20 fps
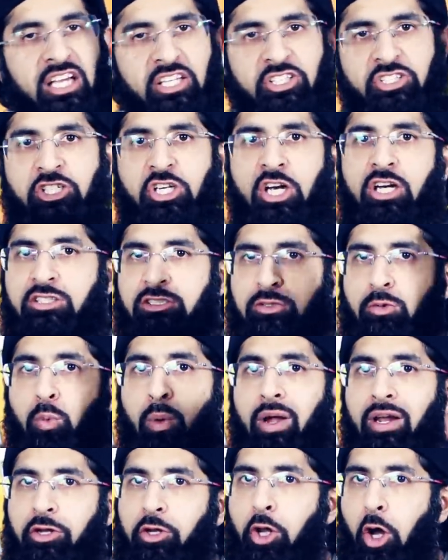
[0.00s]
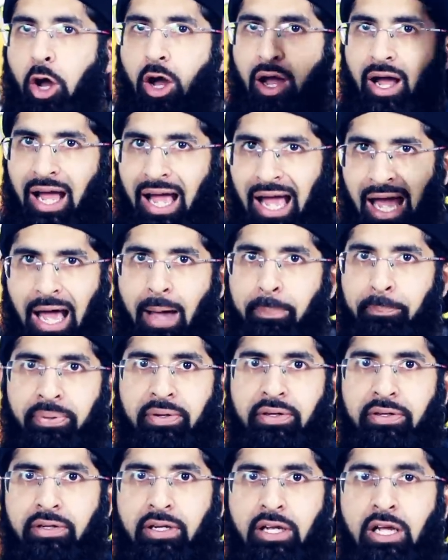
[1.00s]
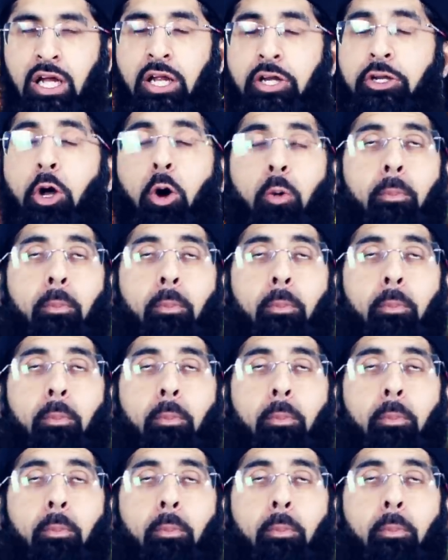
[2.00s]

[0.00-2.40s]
it just will not happen.